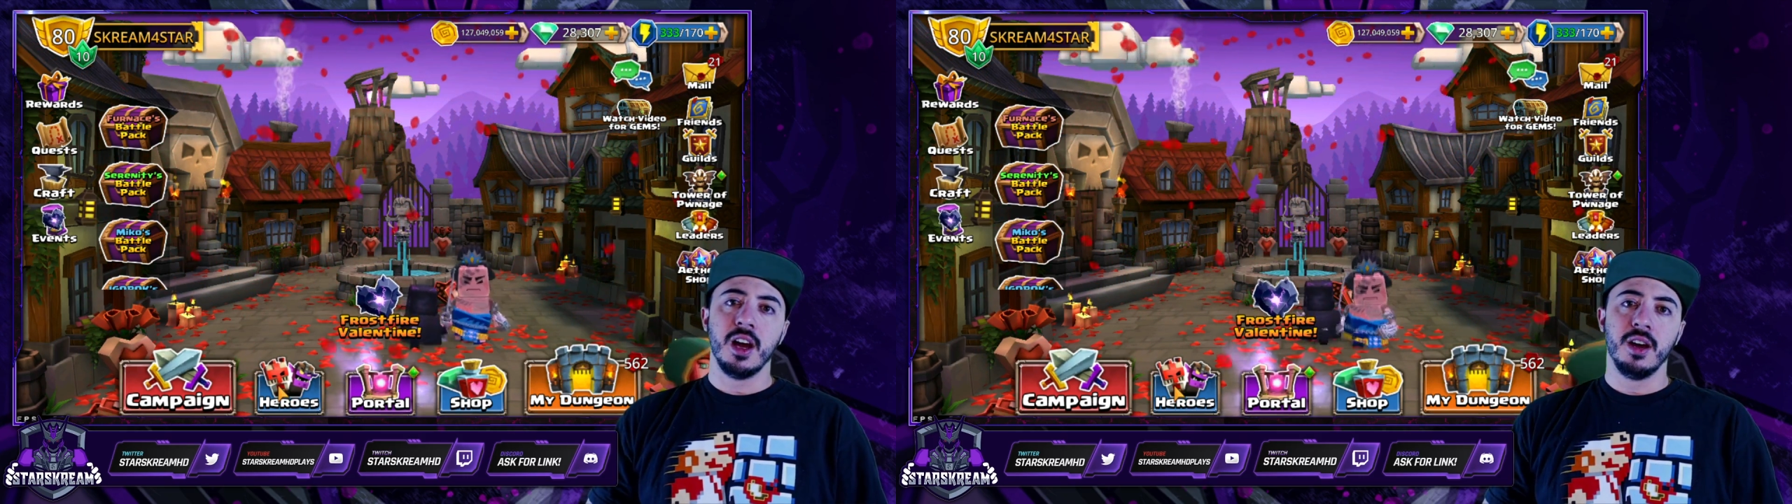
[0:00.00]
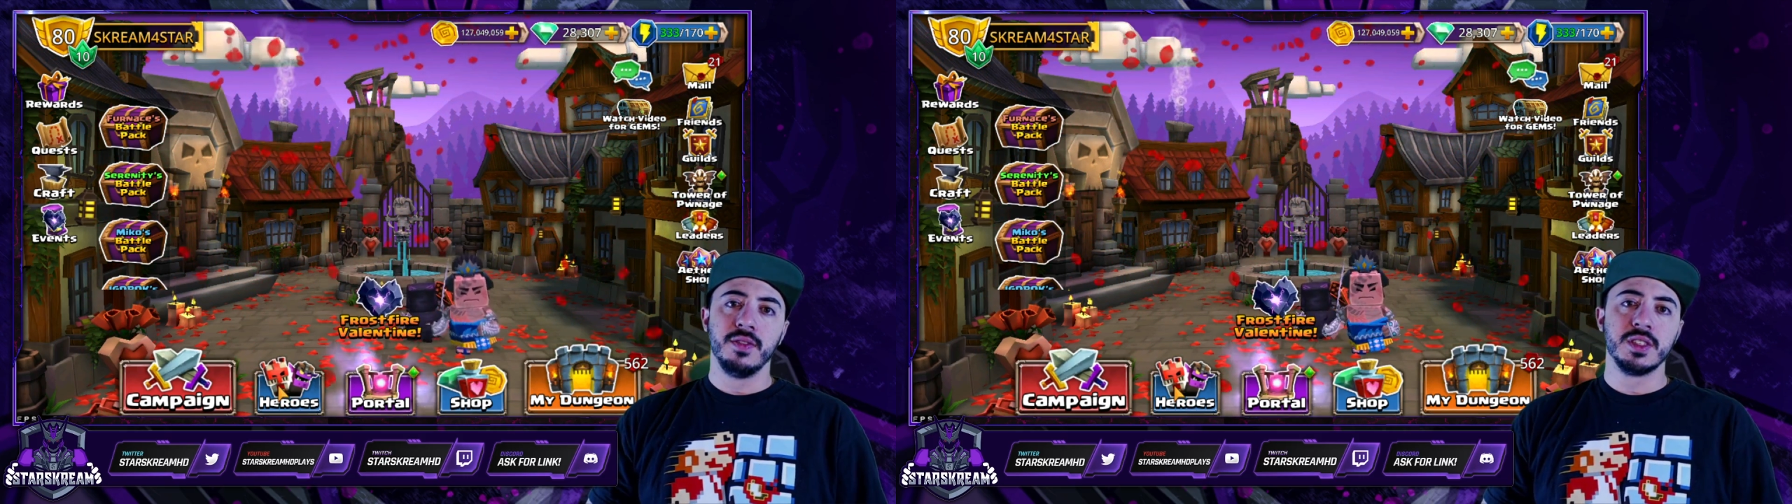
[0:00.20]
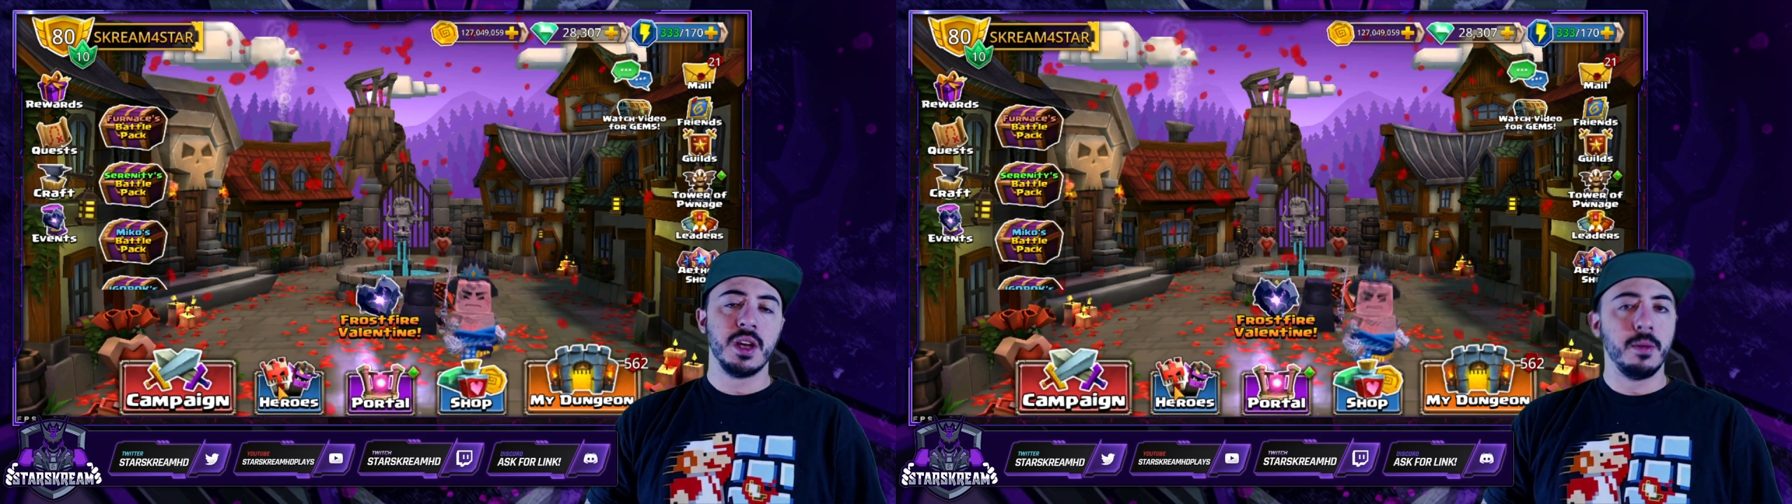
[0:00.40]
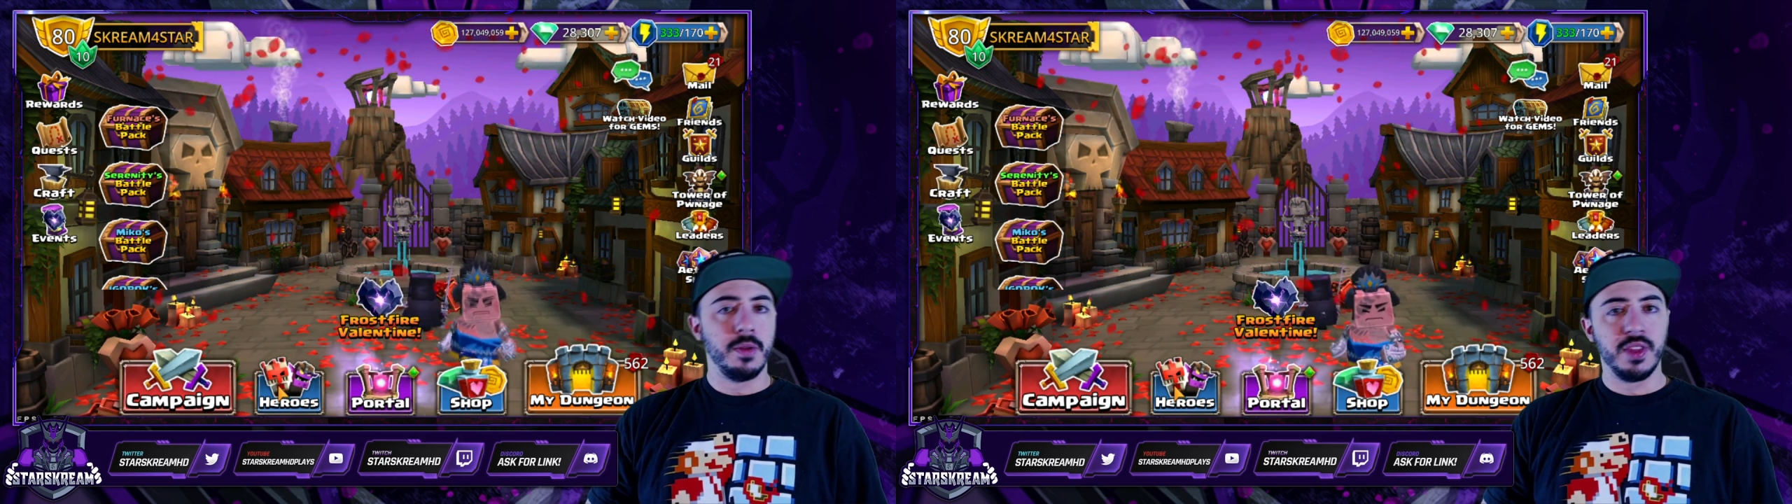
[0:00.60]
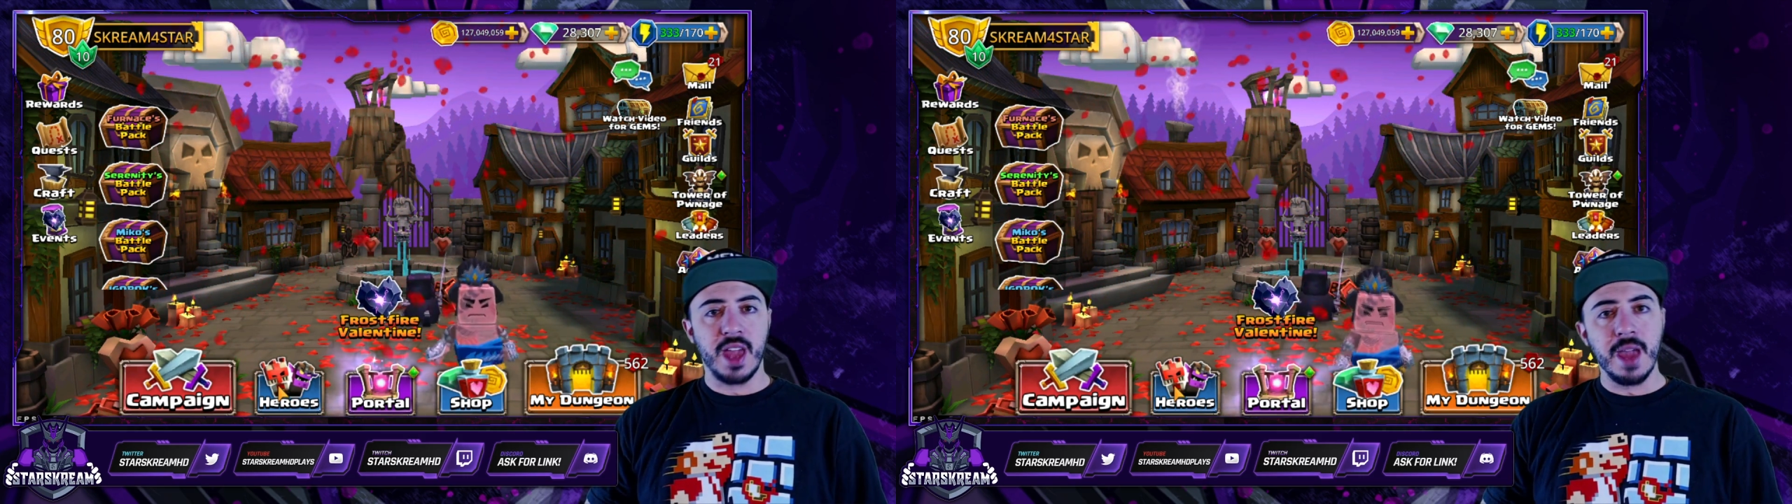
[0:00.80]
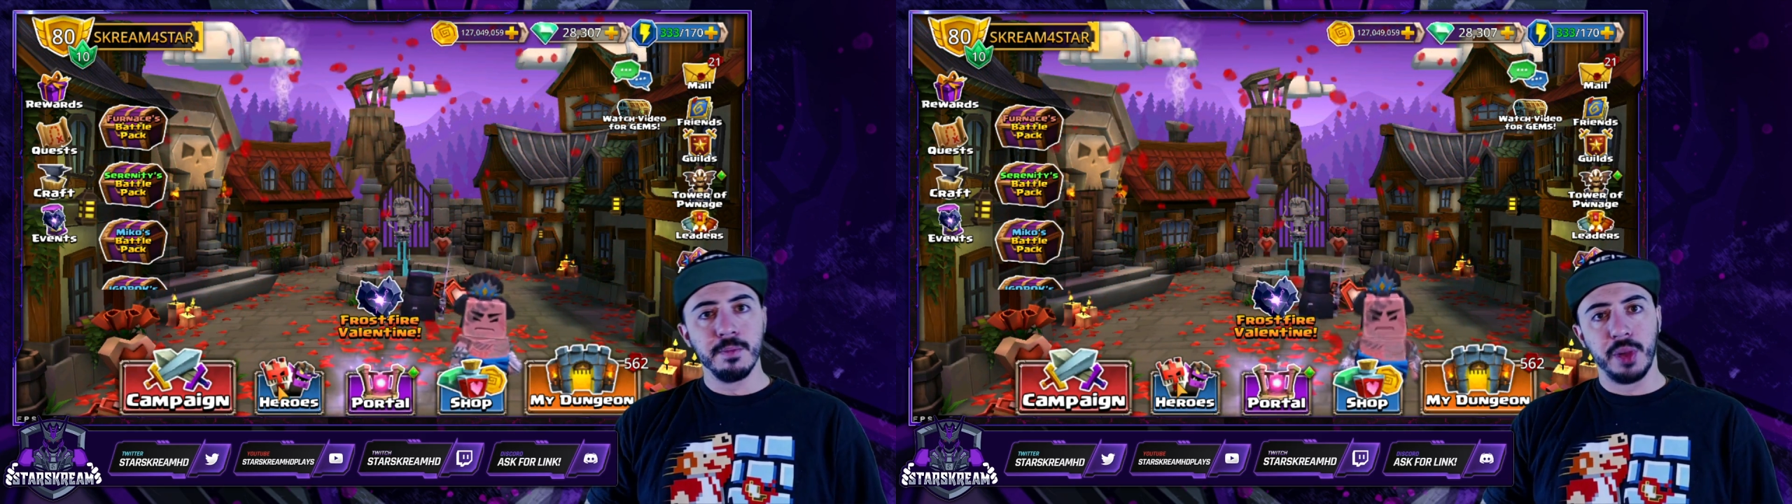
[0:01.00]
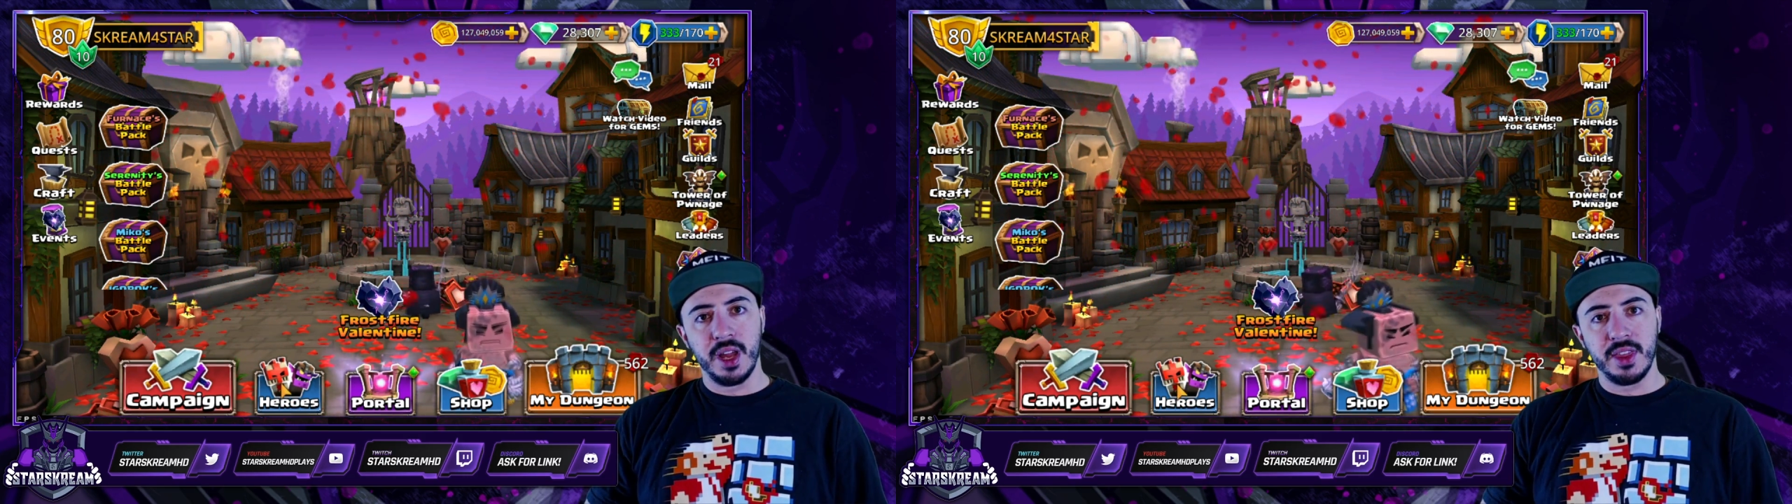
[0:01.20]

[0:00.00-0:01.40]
of some of the gameplay